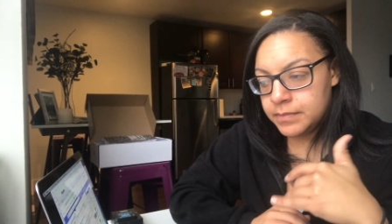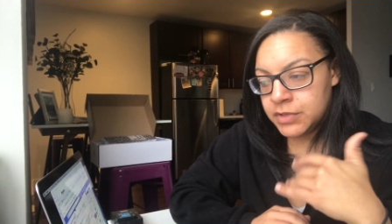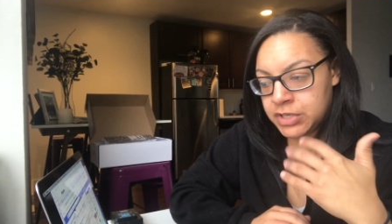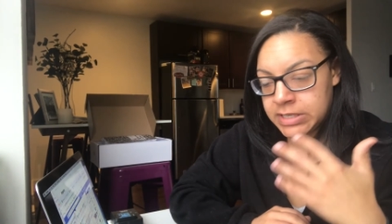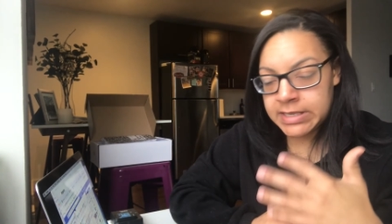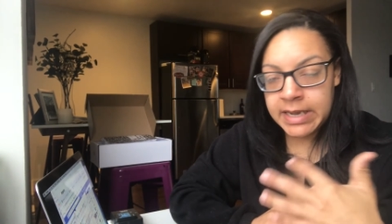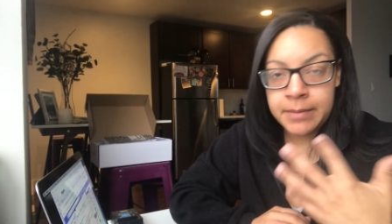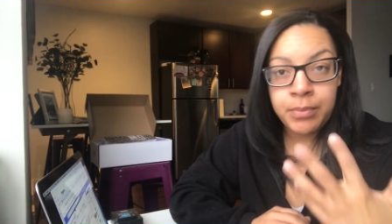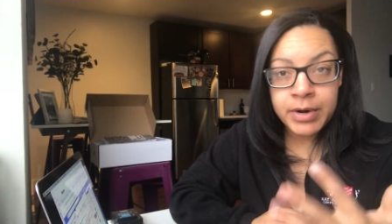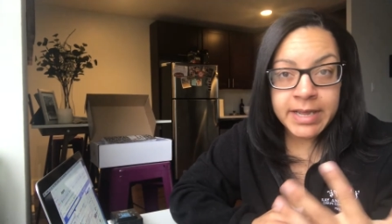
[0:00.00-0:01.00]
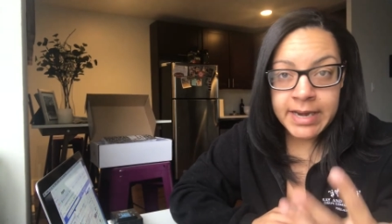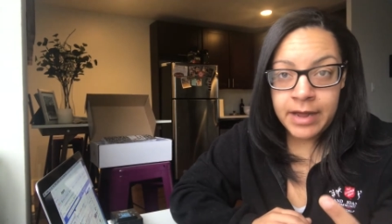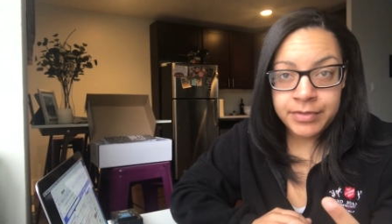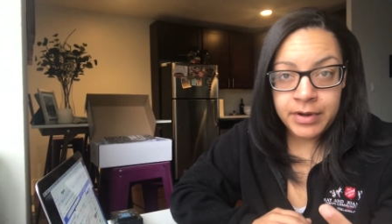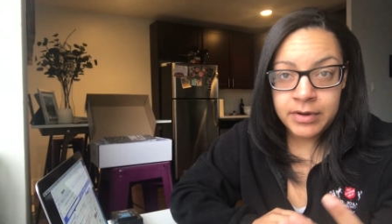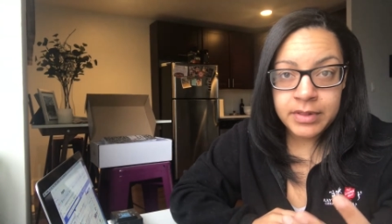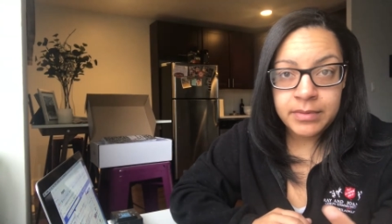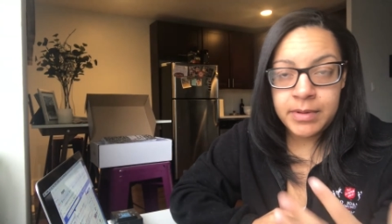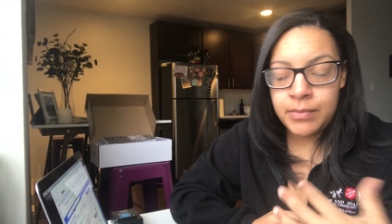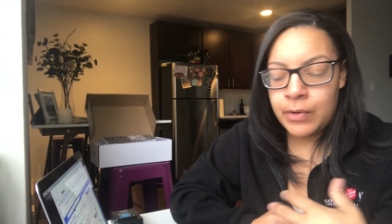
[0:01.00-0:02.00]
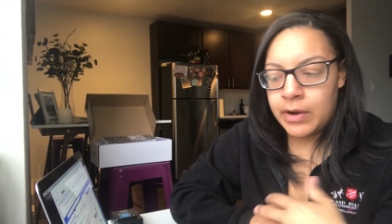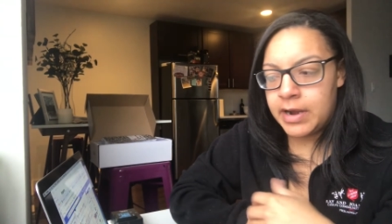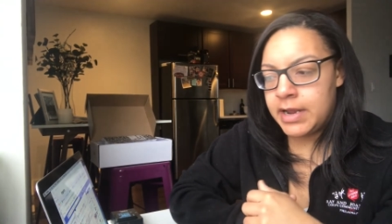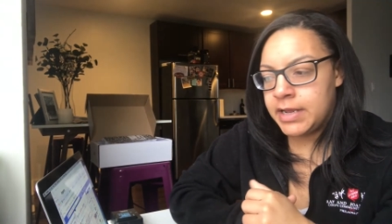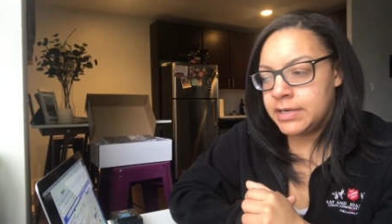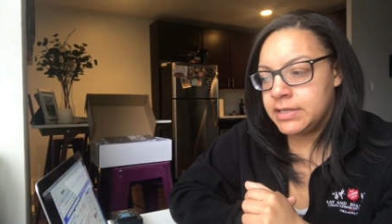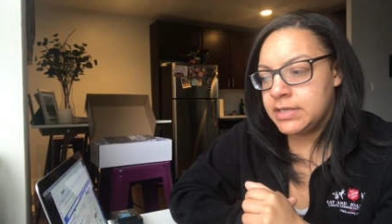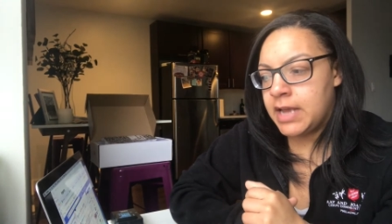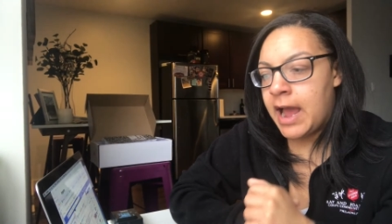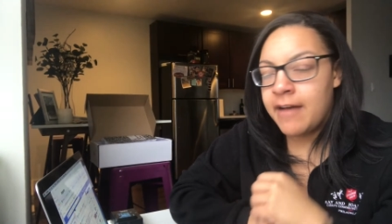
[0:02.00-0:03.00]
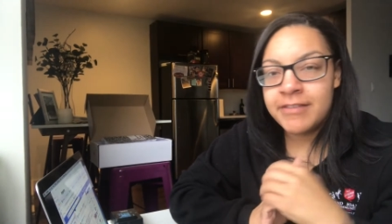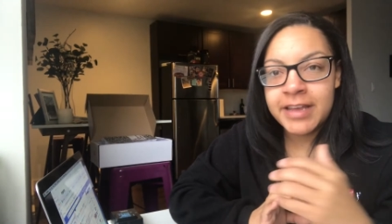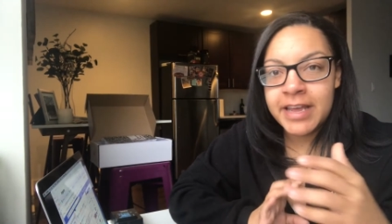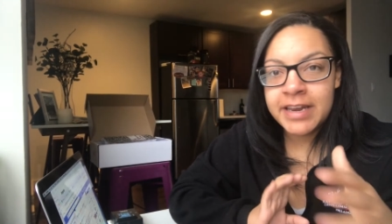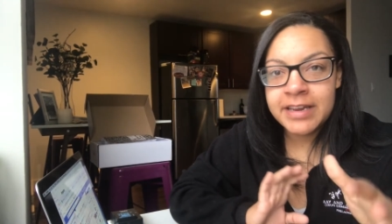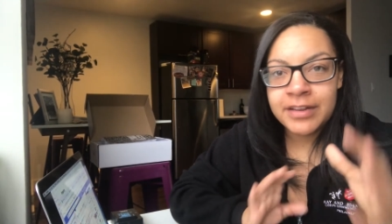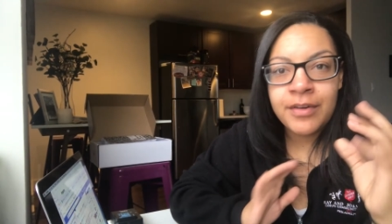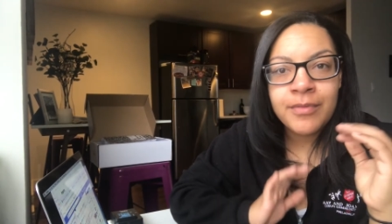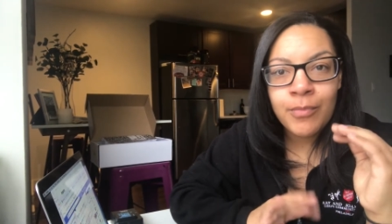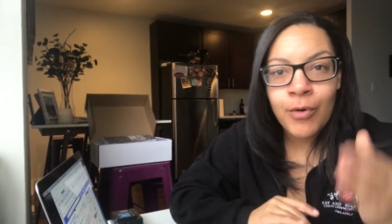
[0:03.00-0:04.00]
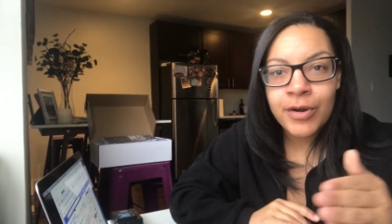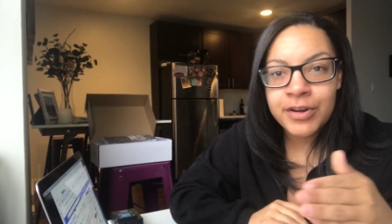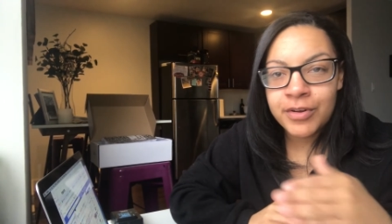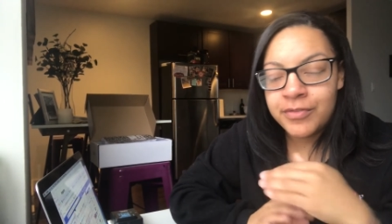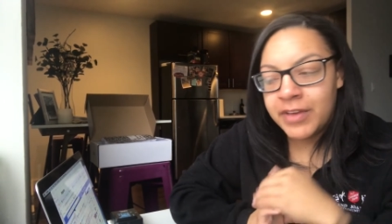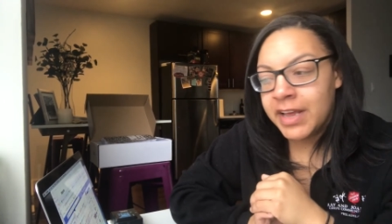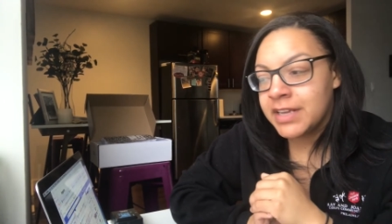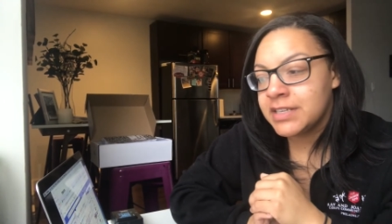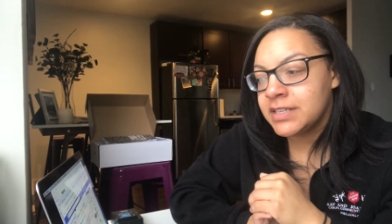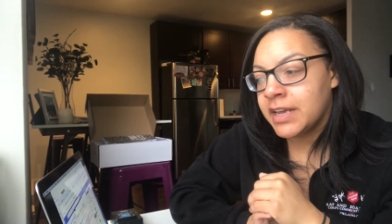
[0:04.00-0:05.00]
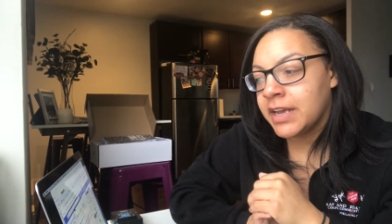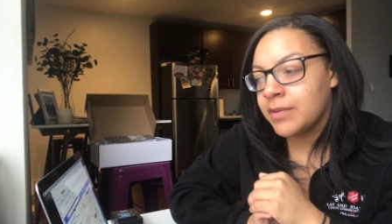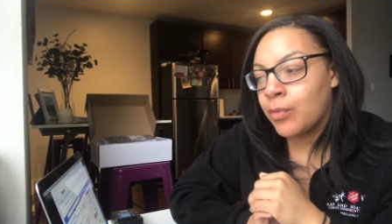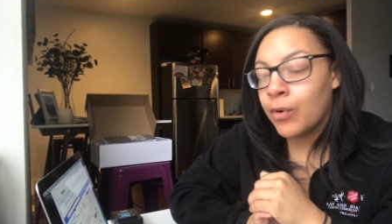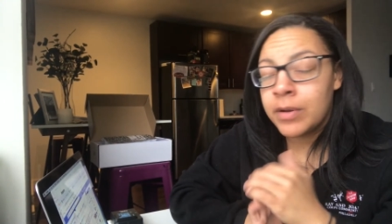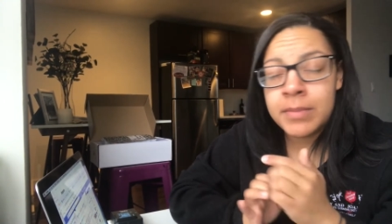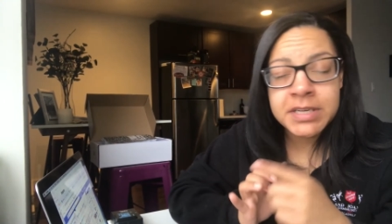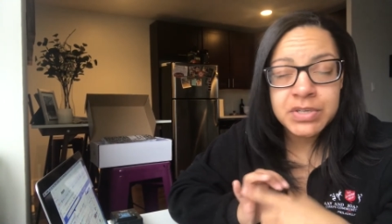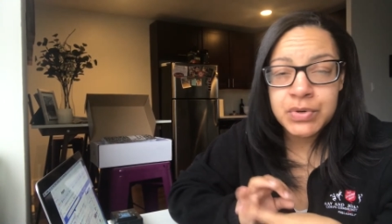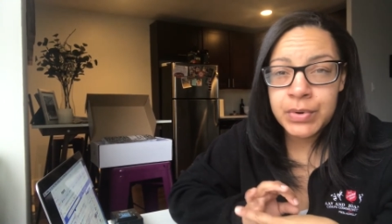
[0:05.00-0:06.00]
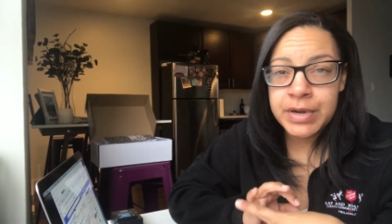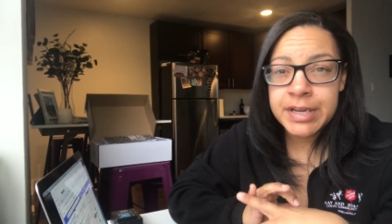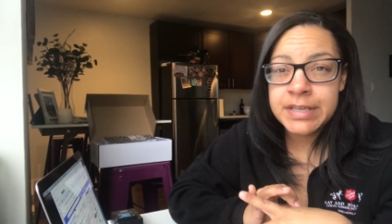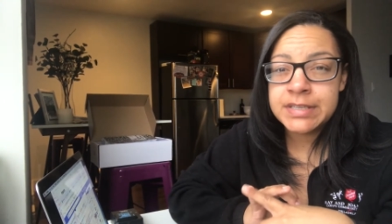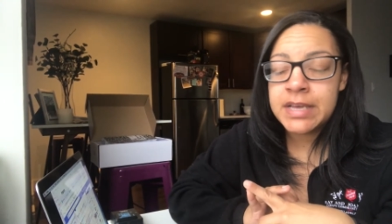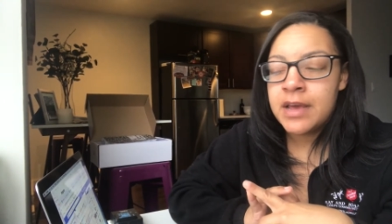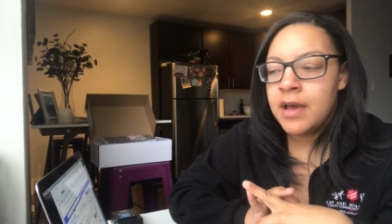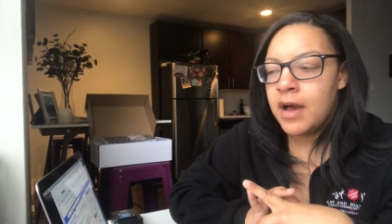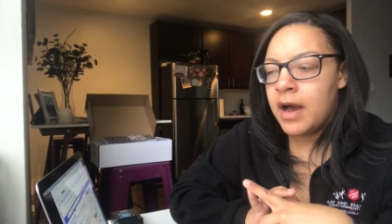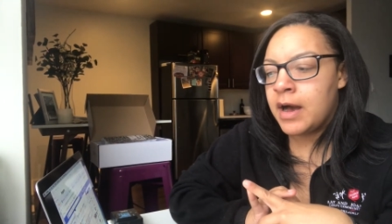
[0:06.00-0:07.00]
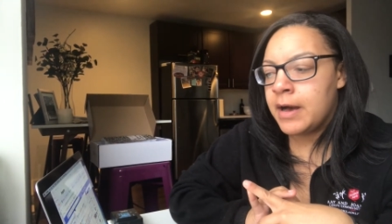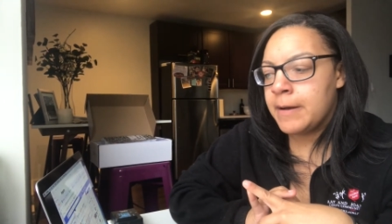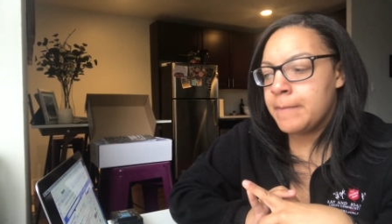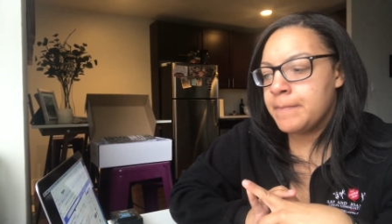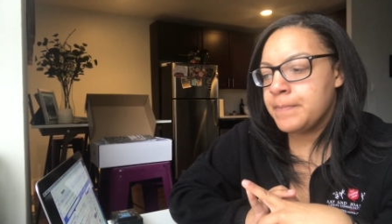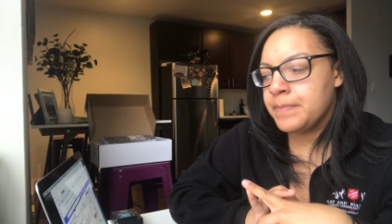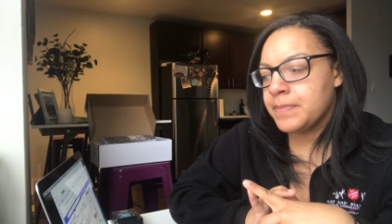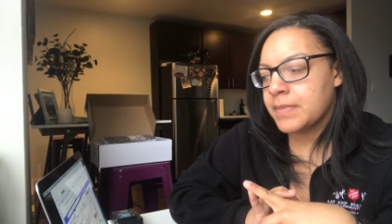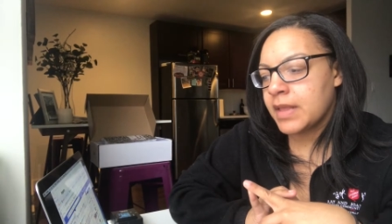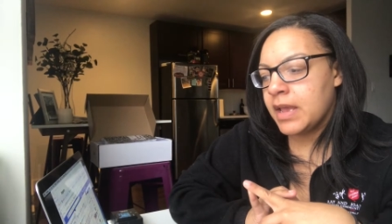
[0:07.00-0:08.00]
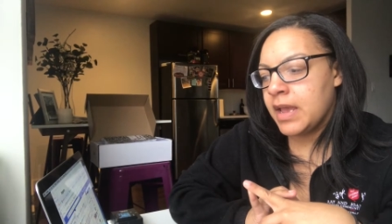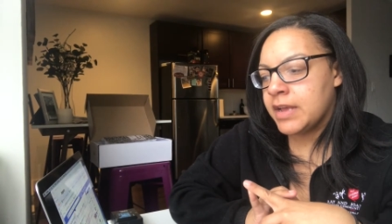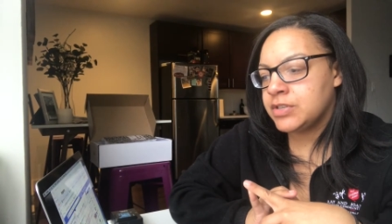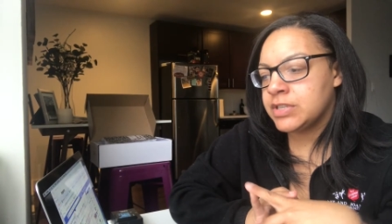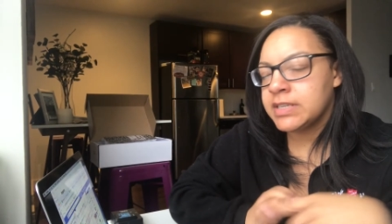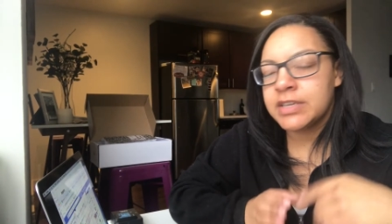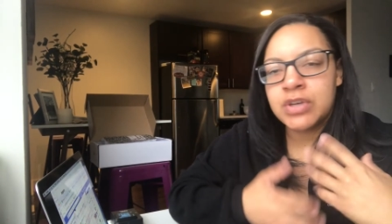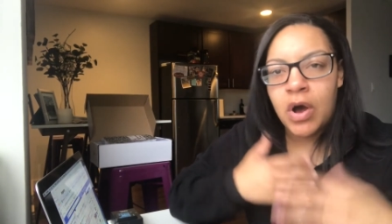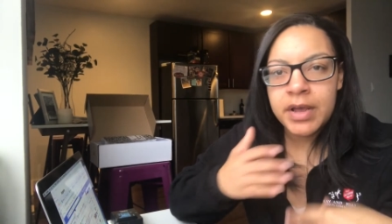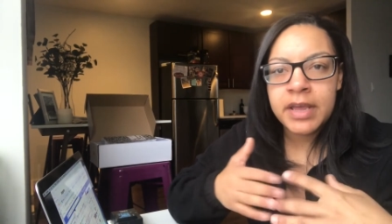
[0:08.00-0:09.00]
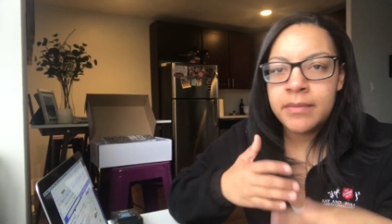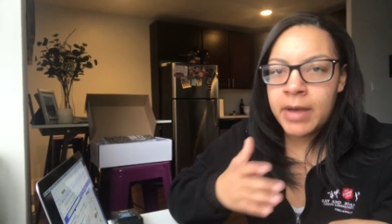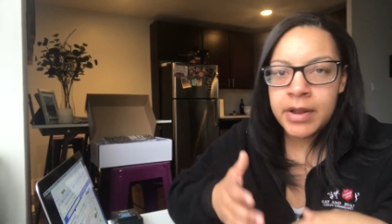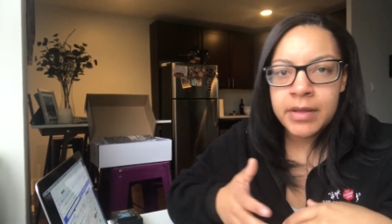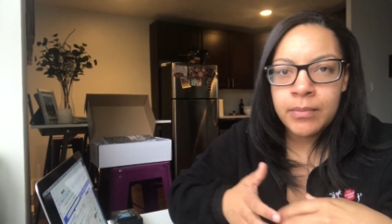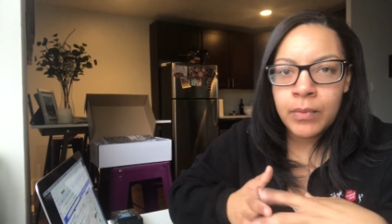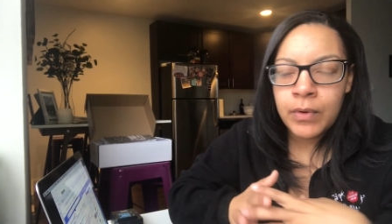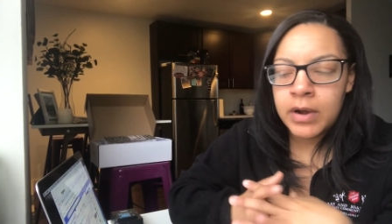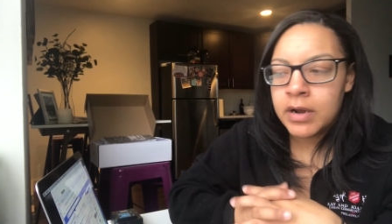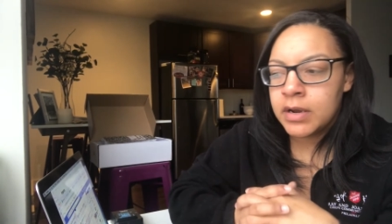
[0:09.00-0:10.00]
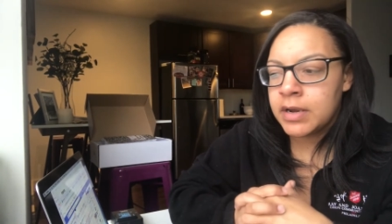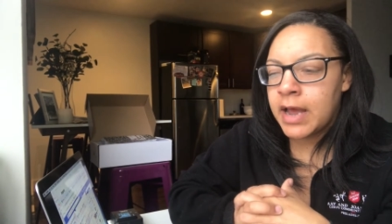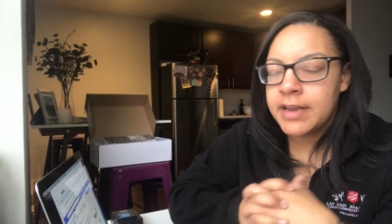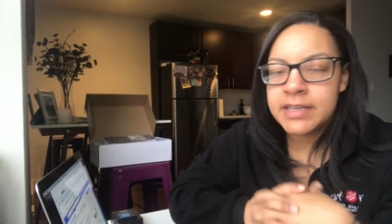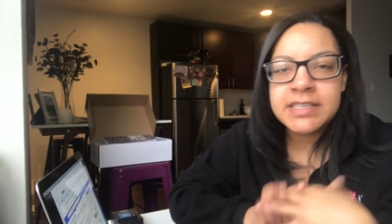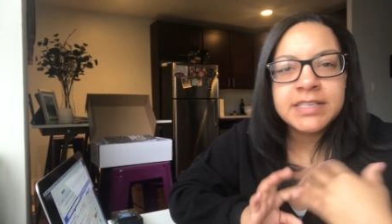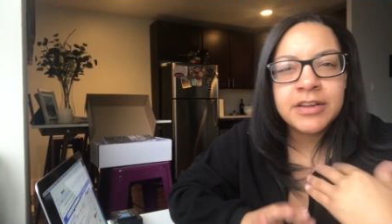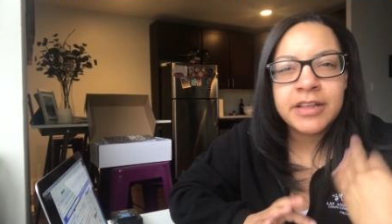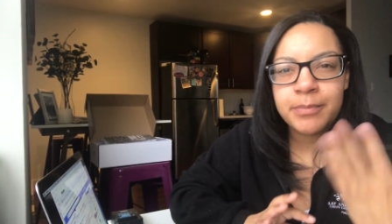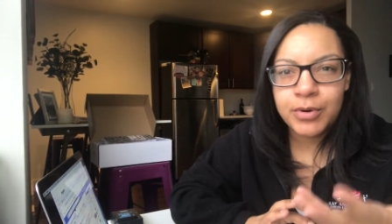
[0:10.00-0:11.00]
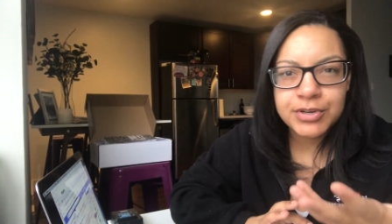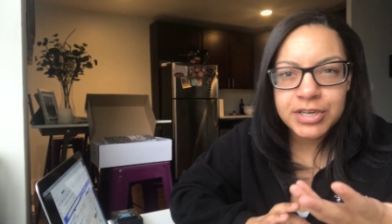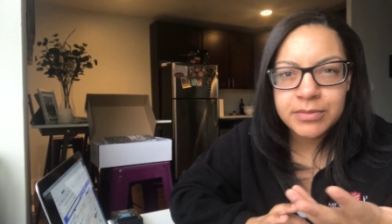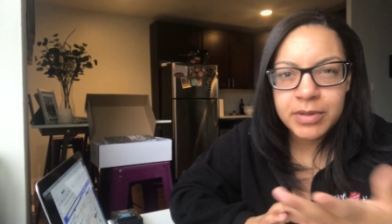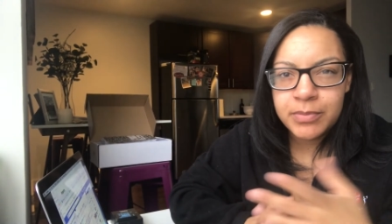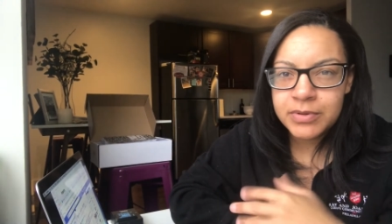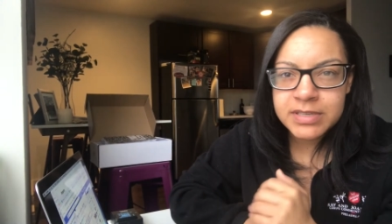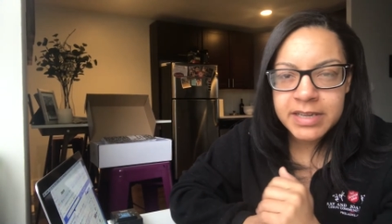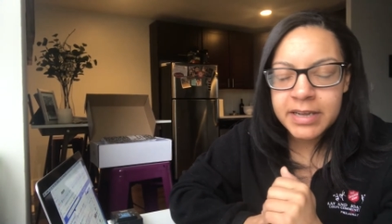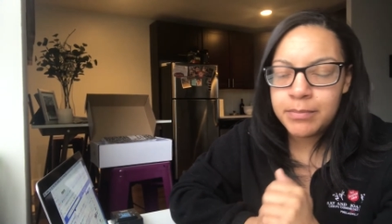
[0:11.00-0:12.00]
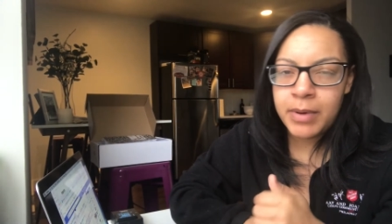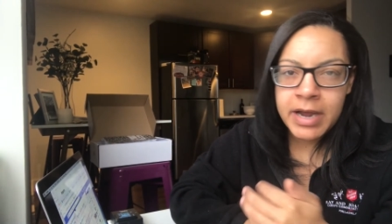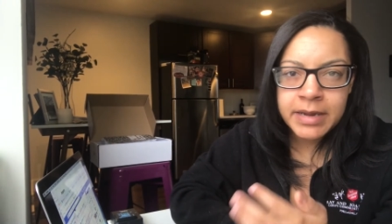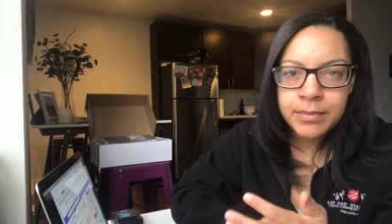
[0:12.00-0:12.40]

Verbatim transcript: just like putting it out there a little bit more and having it, you know, more in your face, like more in my stories, and just like talking about it more. Not necessarily pushing people to like buy